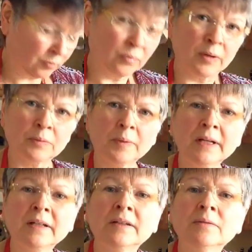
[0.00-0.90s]
while we're
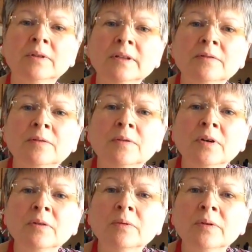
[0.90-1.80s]
waiting, we'll give,
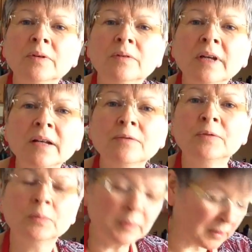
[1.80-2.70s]
got a
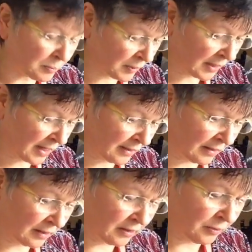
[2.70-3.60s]
few people on
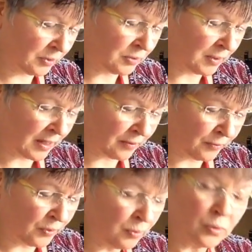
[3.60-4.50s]
there. I wish we had a
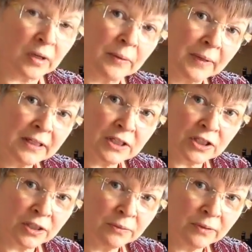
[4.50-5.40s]
few more. I want to
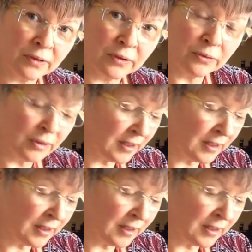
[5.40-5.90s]
share with you